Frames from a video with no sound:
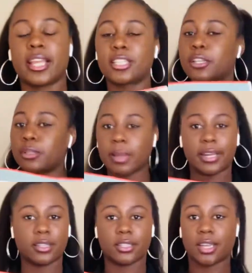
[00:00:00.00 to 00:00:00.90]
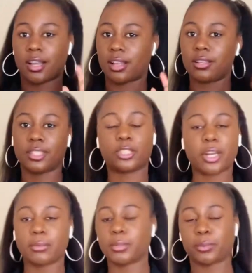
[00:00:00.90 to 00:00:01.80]
excuse my nails, y'all. The
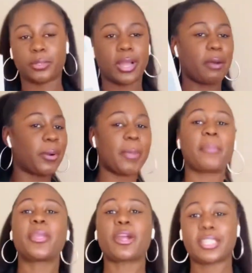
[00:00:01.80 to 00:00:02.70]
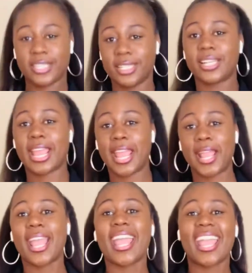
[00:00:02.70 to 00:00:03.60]
struggle was real. I ran my PRT today,
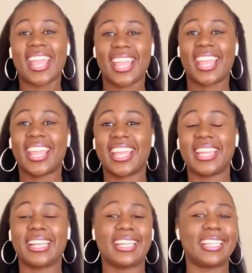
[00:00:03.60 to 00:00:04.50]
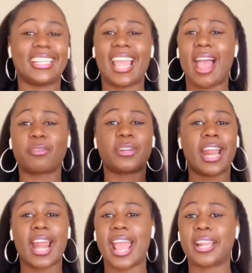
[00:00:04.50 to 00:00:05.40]
and after
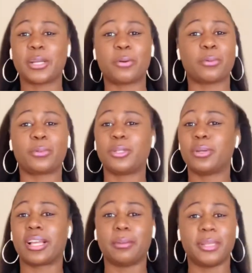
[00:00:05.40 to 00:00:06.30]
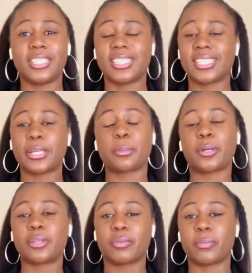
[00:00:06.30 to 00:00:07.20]
that, I had to go to a commissioning
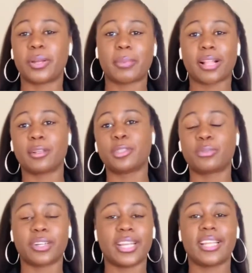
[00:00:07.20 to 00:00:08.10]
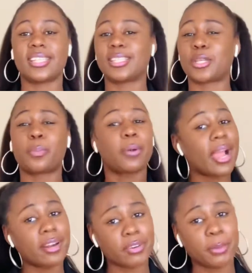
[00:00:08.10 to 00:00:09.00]
ceremony for one of my close friends. So
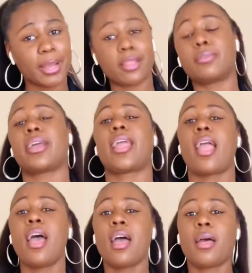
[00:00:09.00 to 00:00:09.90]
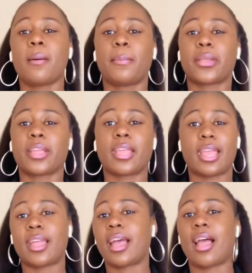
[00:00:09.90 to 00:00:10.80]
proud of her, by the way. But
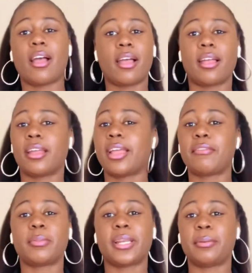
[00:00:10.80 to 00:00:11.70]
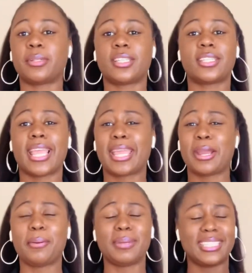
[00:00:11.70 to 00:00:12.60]
I haven't been able to take
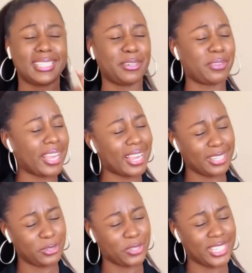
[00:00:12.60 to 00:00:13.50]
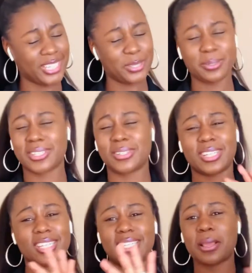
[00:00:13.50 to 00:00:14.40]
care of myself like I usually do, so just